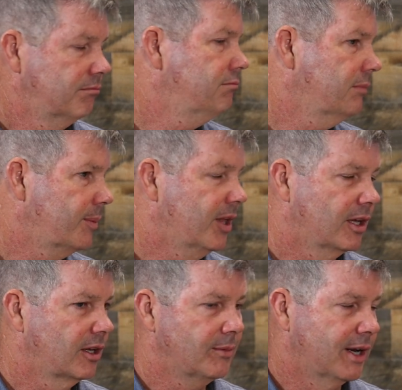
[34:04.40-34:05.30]
Maybe.
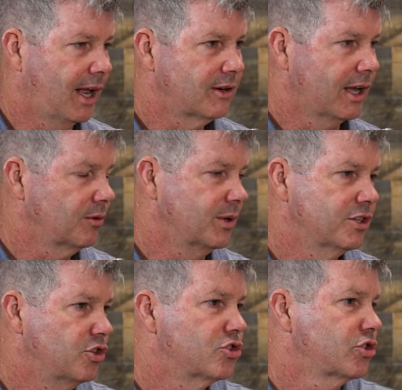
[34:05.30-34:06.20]
I don't want
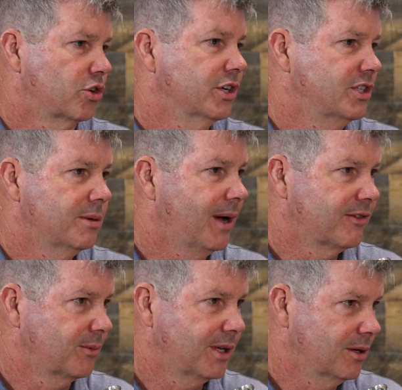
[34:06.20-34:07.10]
to discourage anybody
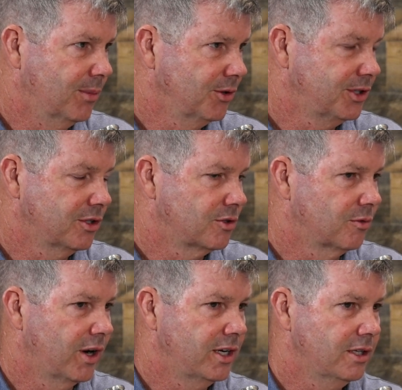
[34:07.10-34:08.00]
from getting a multi-engine
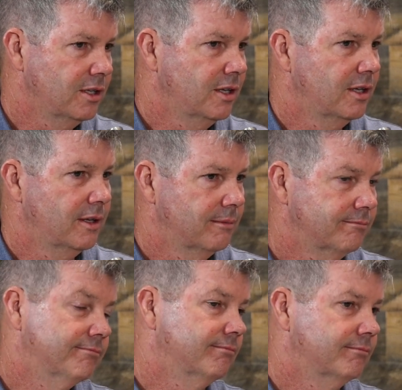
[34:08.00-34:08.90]
rating
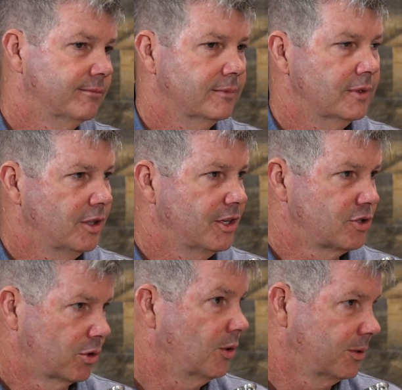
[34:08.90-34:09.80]
unless
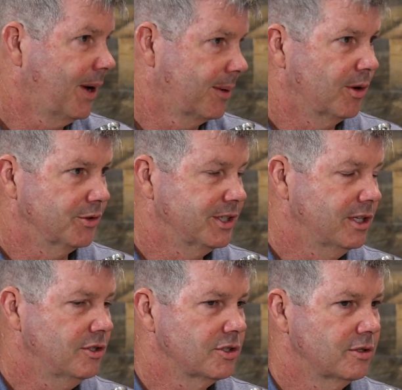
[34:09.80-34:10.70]
you're going to buy a
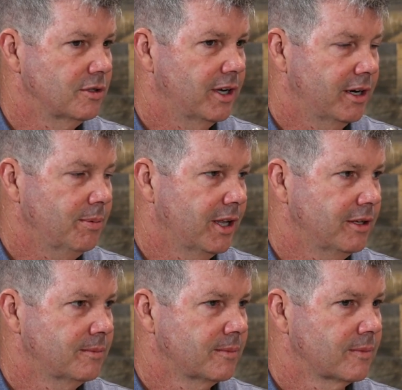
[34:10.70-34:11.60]
multi-engine
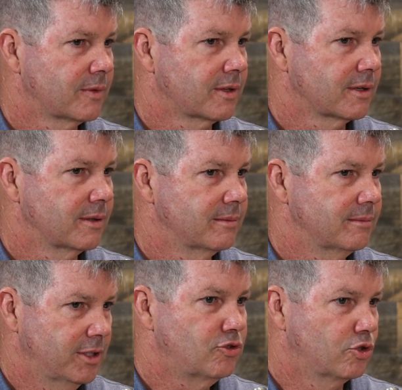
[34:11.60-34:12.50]
airplane.
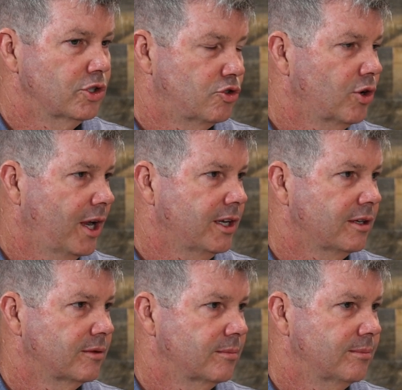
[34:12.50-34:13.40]
It's good training,
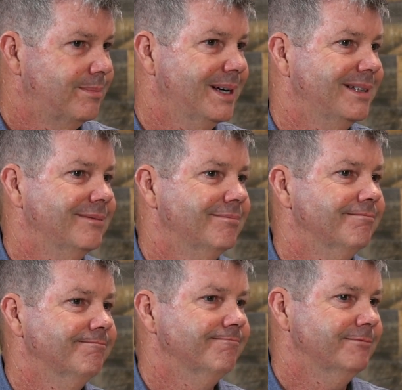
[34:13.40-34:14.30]
but
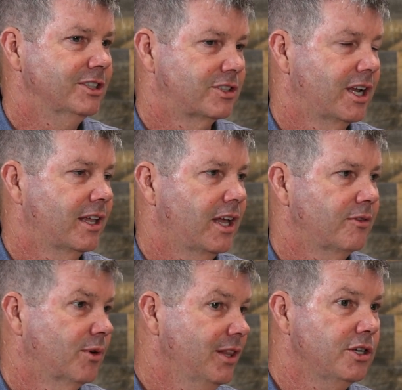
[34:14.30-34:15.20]
it's not.
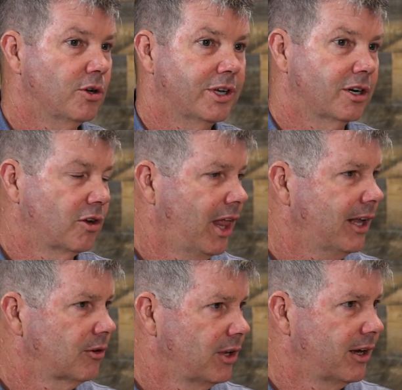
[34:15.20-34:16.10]
I'd rather you go get a
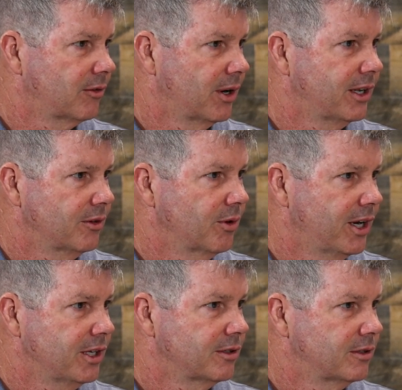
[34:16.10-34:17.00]
glider
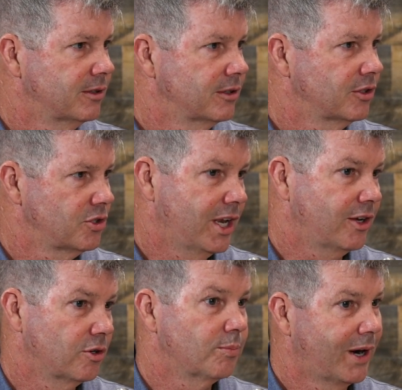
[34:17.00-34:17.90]
rating, because now
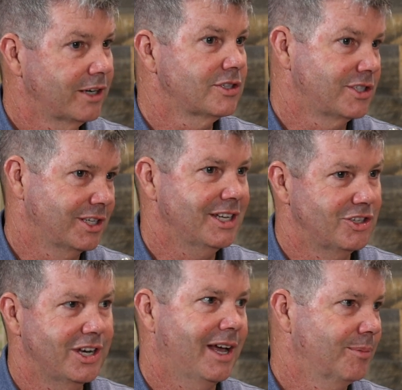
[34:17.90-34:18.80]
you're practicing
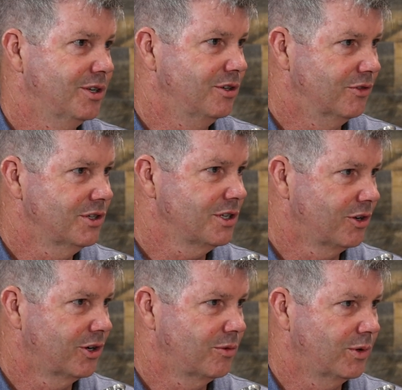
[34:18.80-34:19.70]
engine out maneuvers and
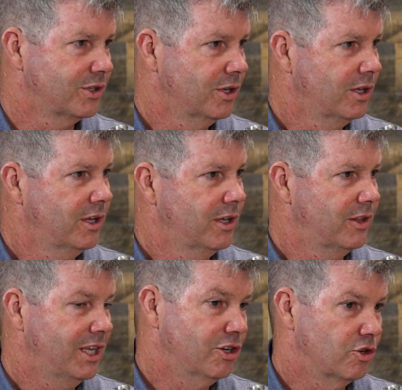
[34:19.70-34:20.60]
learning what
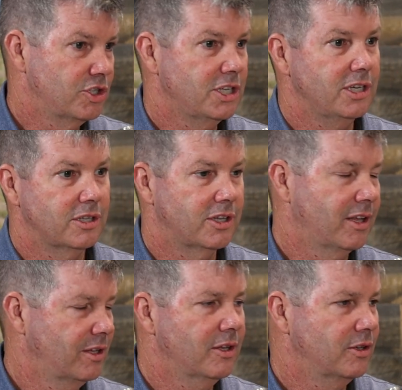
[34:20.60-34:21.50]
energy, and
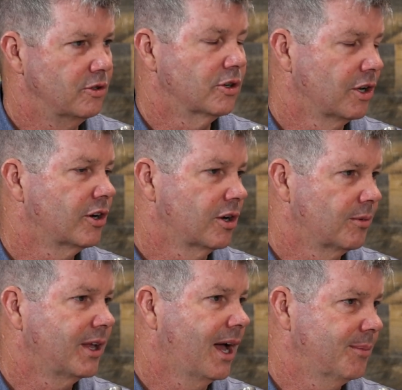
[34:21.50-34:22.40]
you're learning
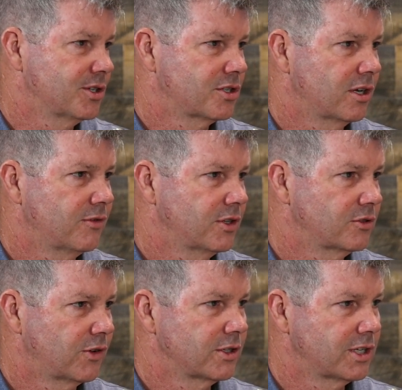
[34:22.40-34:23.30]
GABA stuff as
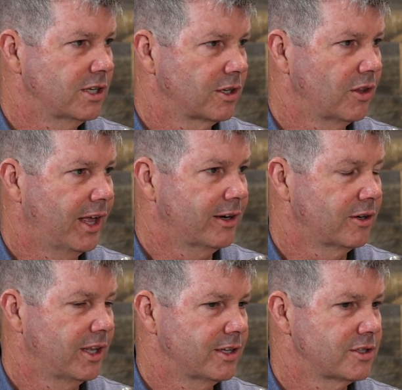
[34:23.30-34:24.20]
far as getting a glider
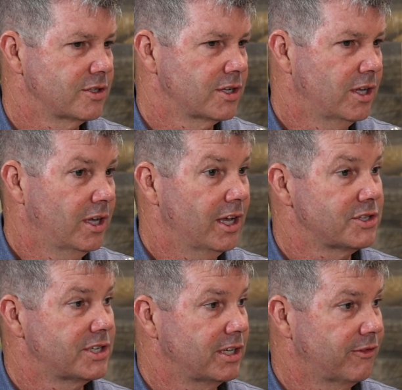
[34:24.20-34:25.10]
license, a
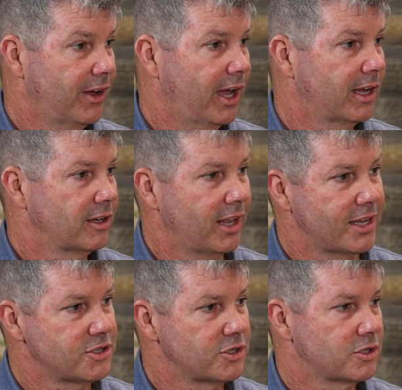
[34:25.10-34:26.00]
CFI,
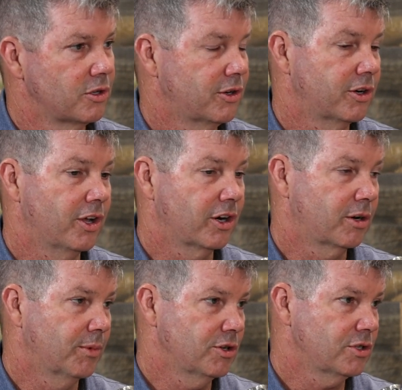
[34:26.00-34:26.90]
license to learn, a
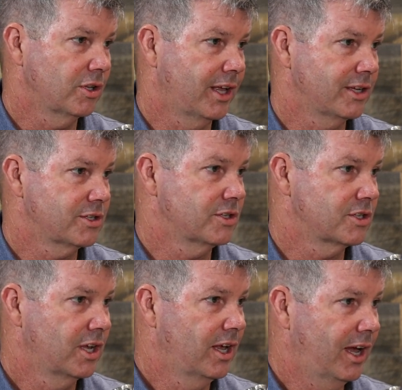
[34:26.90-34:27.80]
commercial license,
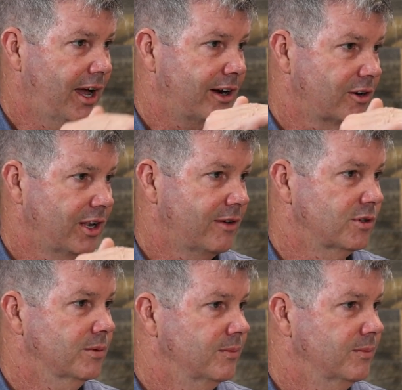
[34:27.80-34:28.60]
higher level,